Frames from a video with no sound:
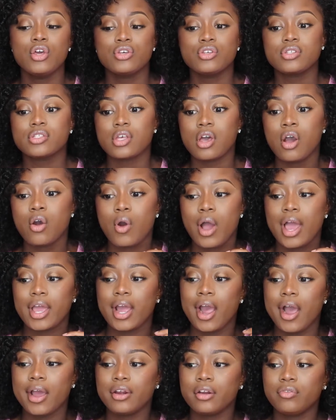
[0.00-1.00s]
So I
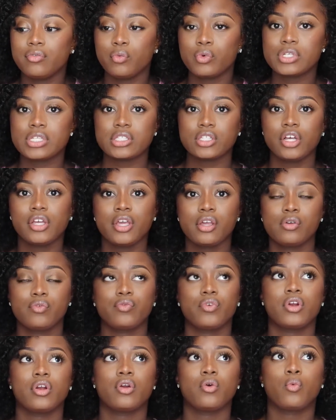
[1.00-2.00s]
kind of was looking
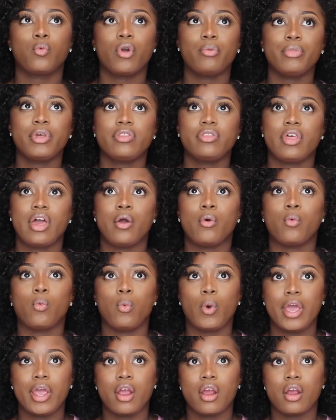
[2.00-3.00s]
for women that
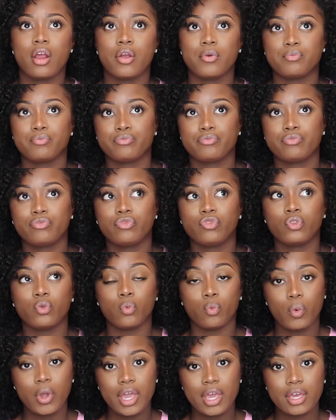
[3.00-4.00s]
wear
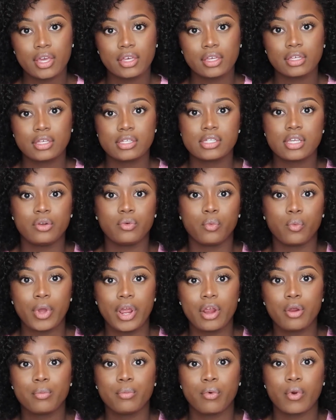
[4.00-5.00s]
wigs and
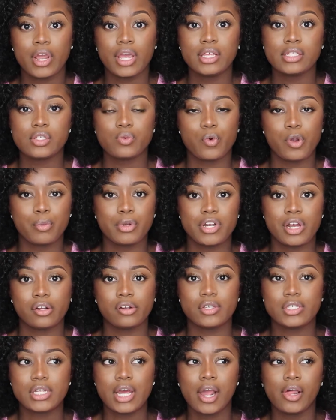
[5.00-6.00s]
wear braids and wear
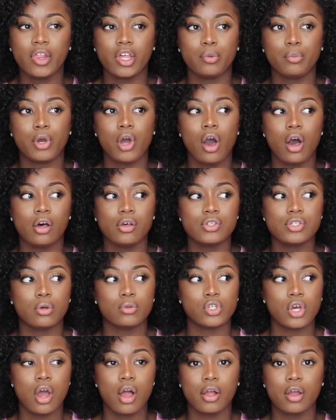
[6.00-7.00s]
protective styling, but also
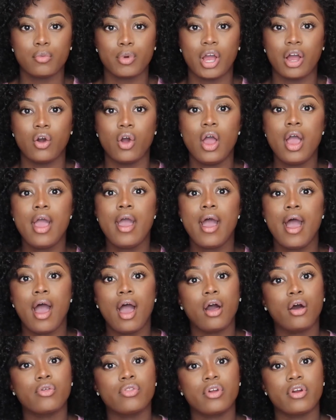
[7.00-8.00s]
talk about
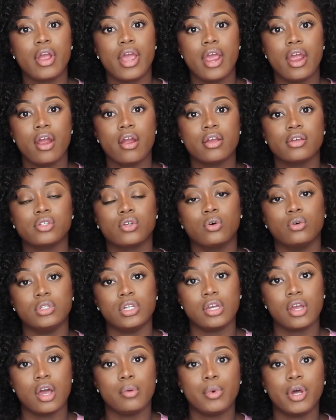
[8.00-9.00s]
how their hair is
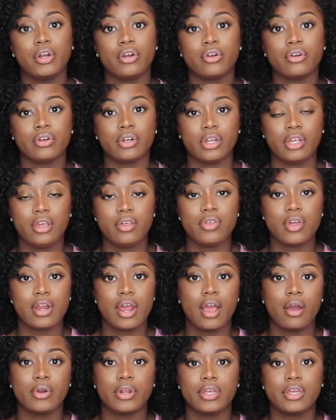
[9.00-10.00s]
holding up underneath and
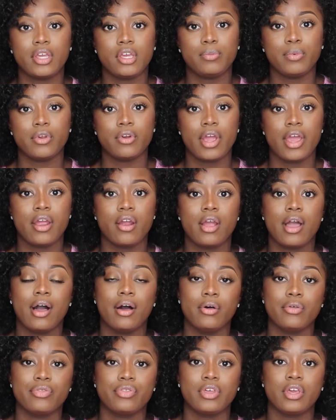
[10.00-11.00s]
how to keep your hair
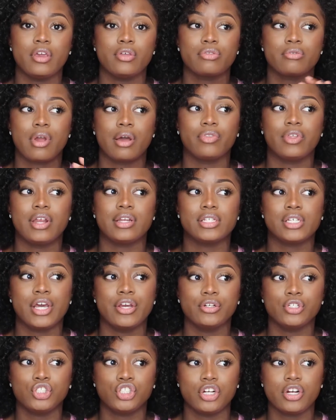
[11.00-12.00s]
healthy throughout the
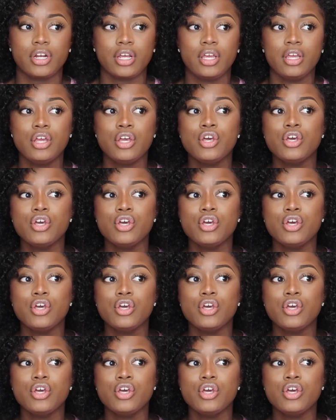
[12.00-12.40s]
entire journey.